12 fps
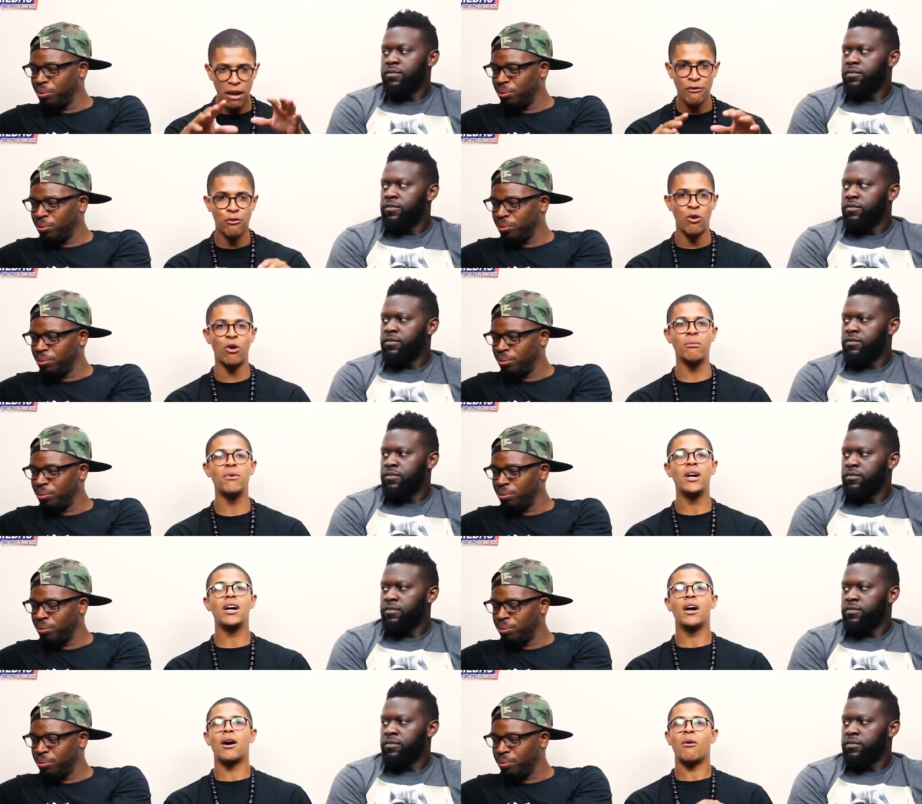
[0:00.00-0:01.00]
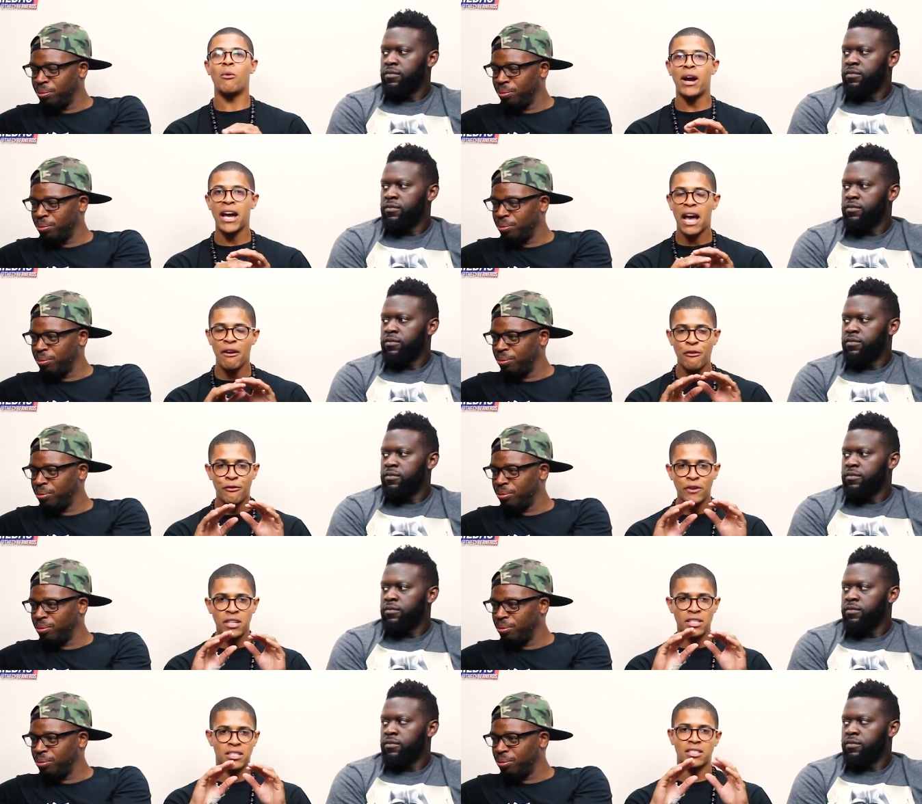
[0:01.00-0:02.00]
Speaker 1: platform where
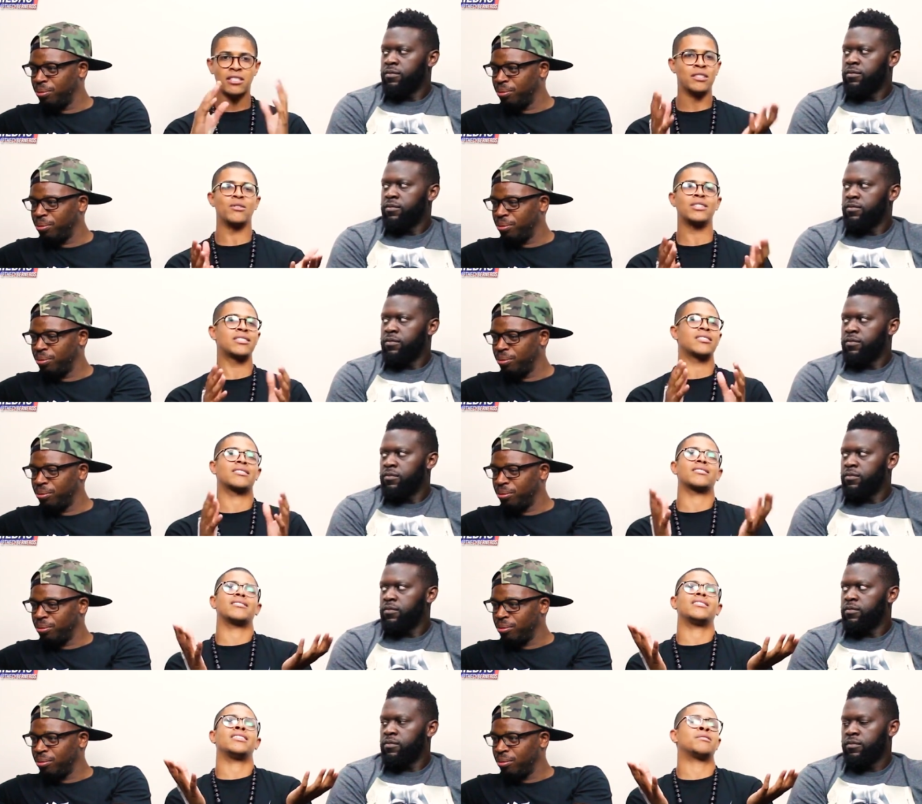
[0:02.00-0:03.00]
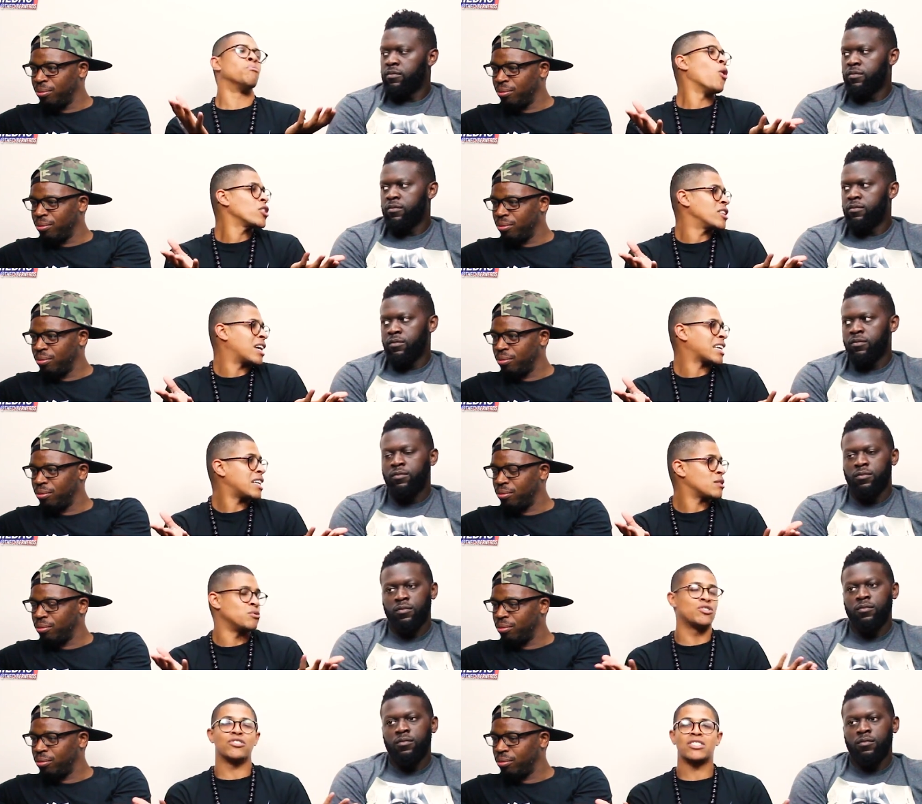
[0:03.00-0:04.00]
everything is, you know, it's it's more than I
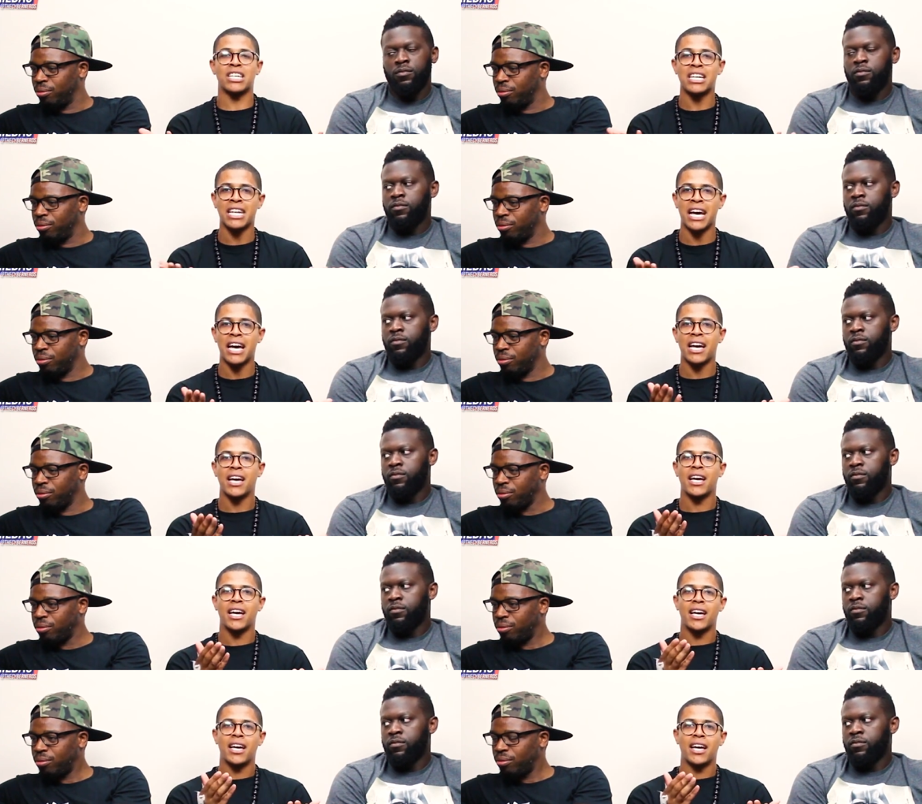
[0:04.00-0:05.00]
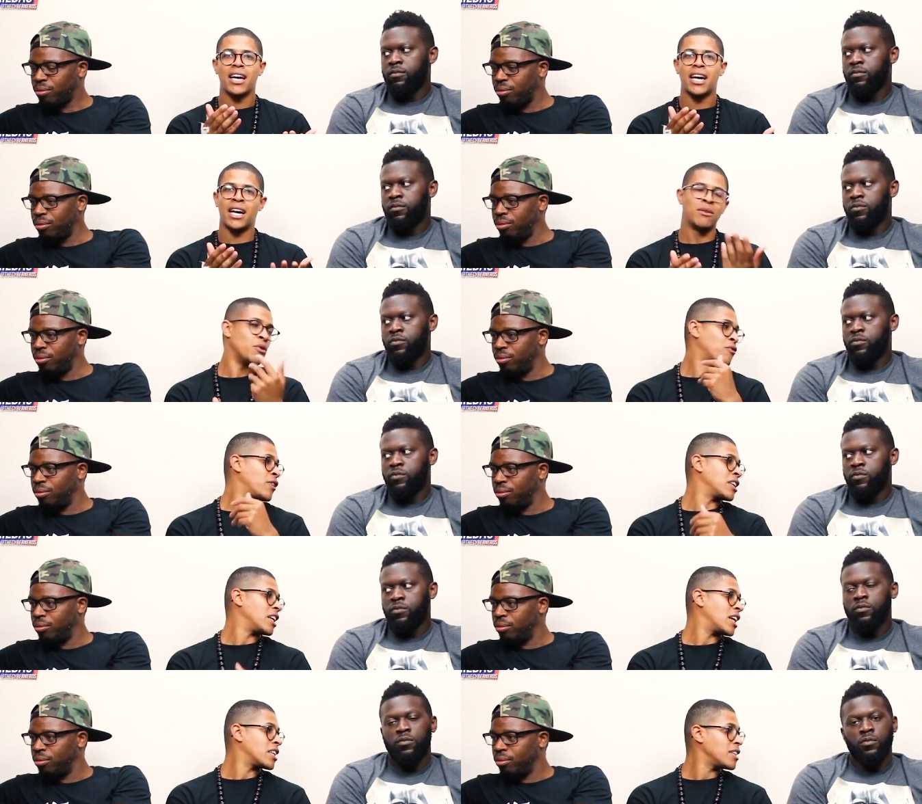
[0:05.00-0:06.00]
guess we could say that, and we
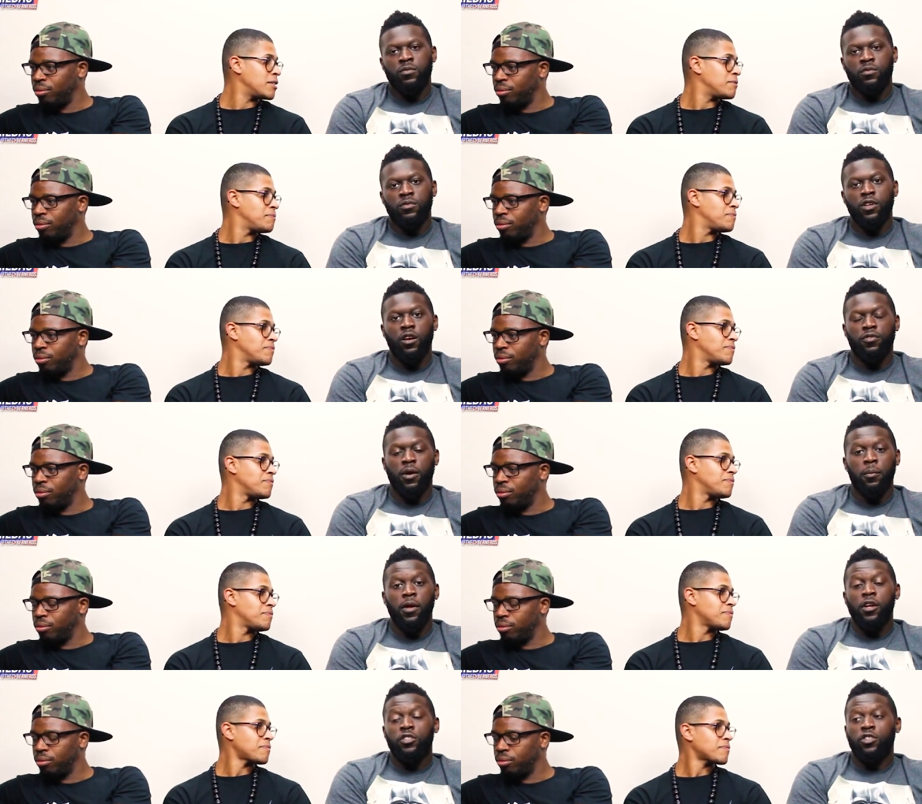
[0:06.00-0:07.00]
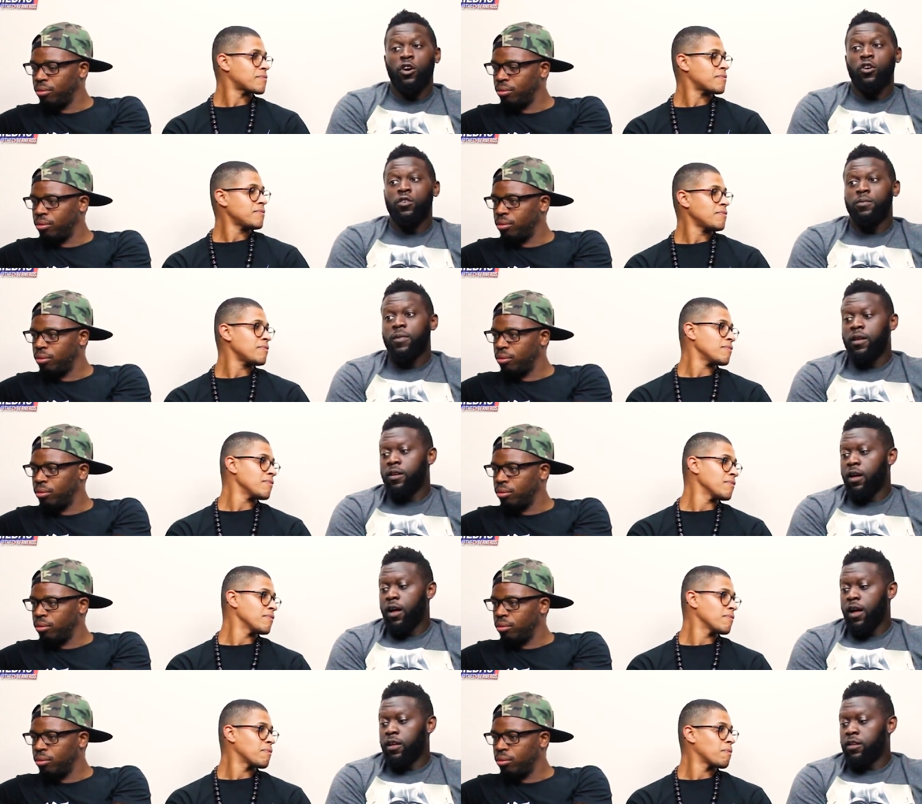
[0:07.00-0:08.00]
finally
Speaker 2: had it. Yeah, fam. So
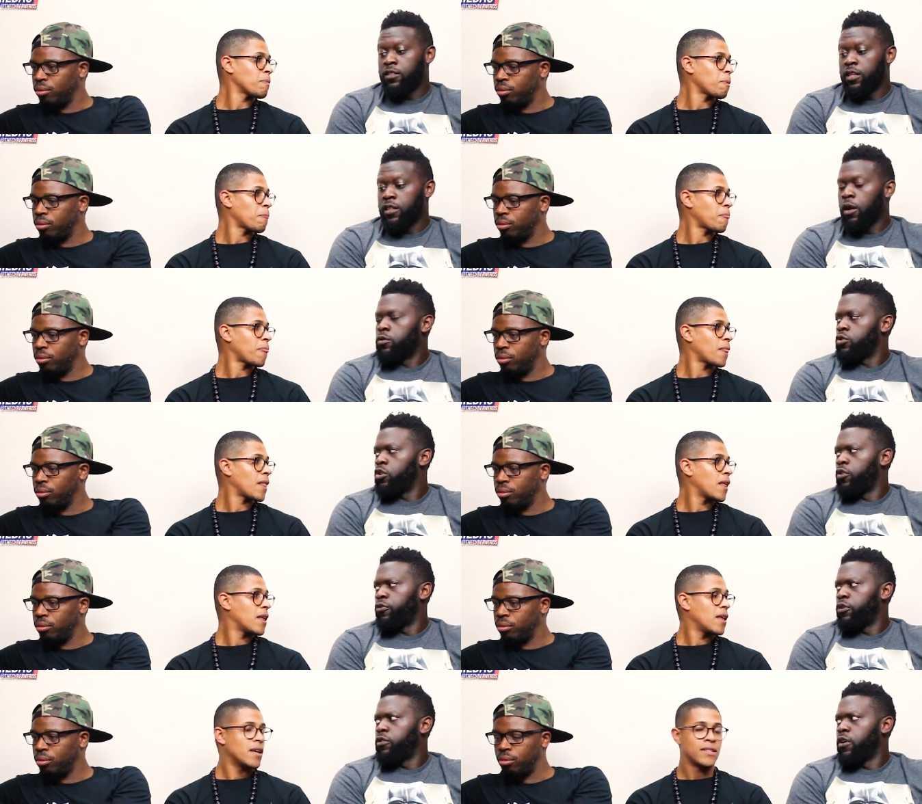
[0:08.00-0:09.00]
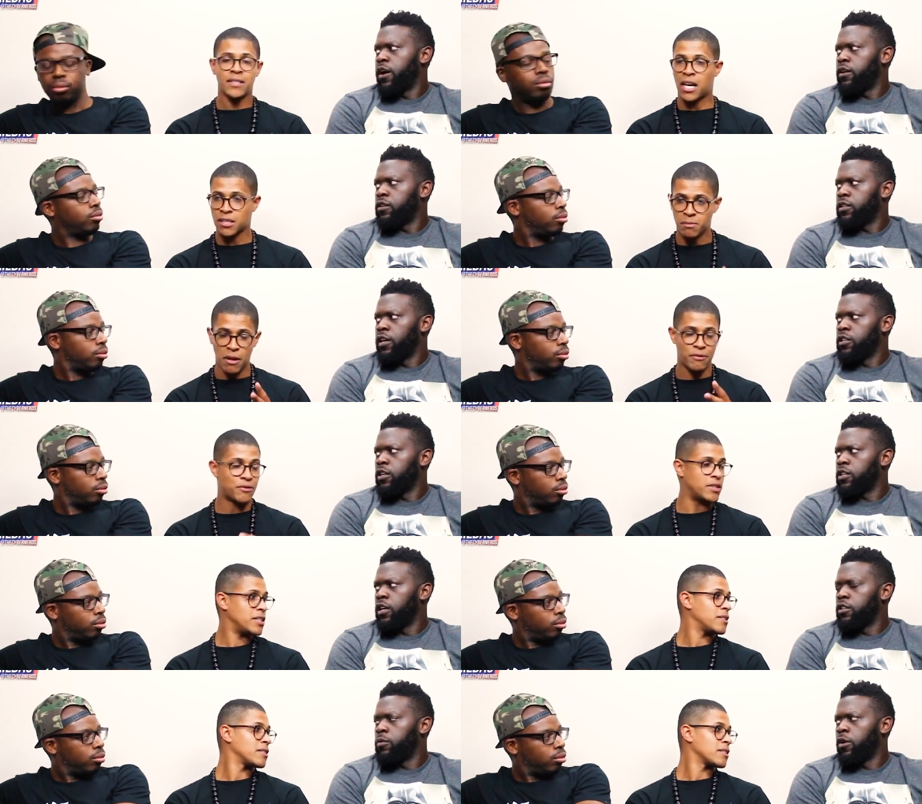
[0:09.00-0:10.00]
that, that was your three, right? That's my King,
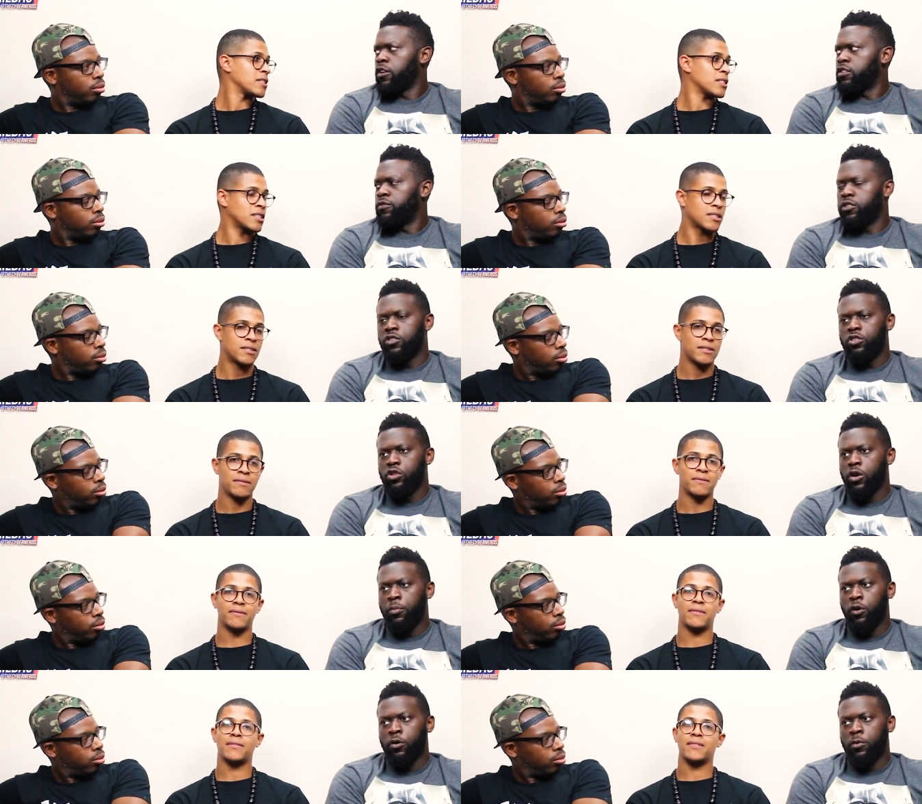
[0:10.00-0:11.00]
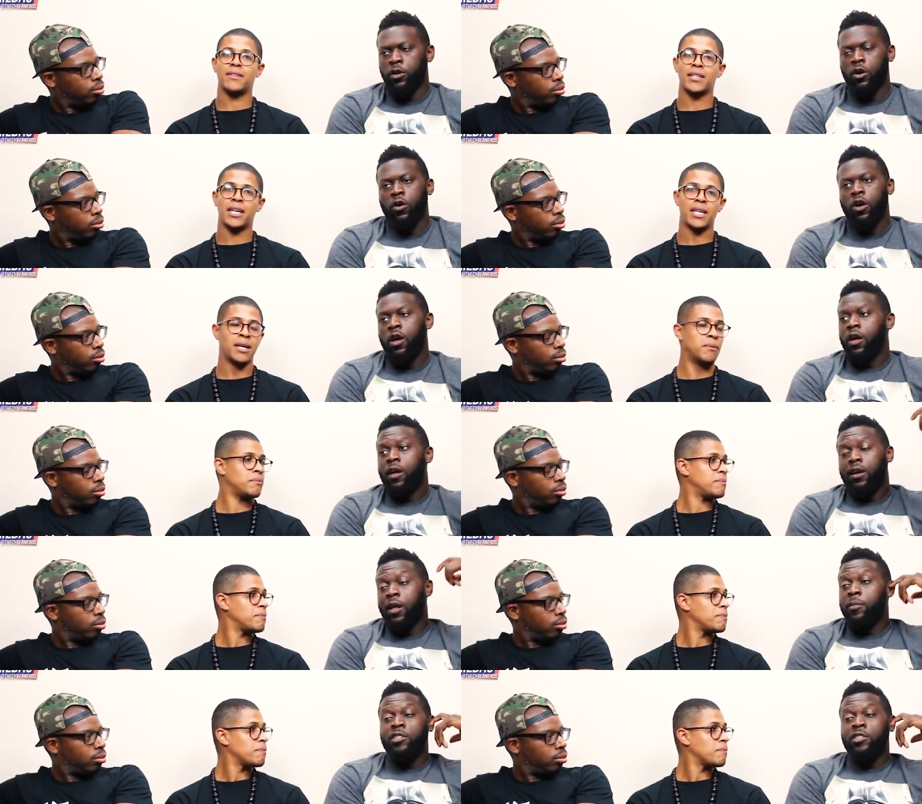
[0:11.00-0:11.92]
three. Kingdom Hearts Division Two and Pokemon Go. Yep.